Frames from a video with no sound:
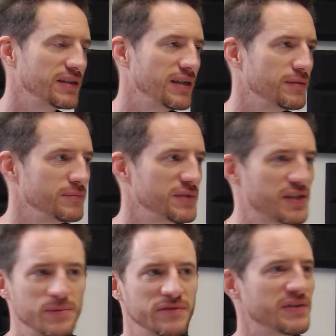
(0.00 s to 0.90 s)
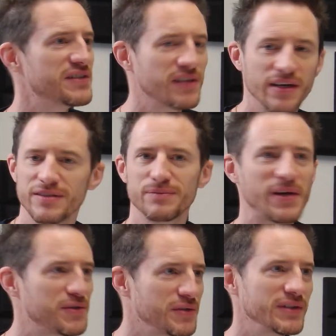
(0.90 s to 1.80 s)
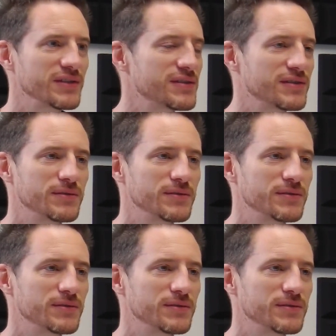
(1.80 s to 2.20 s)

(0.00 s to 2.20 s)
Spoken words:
in terms of insights, metrics,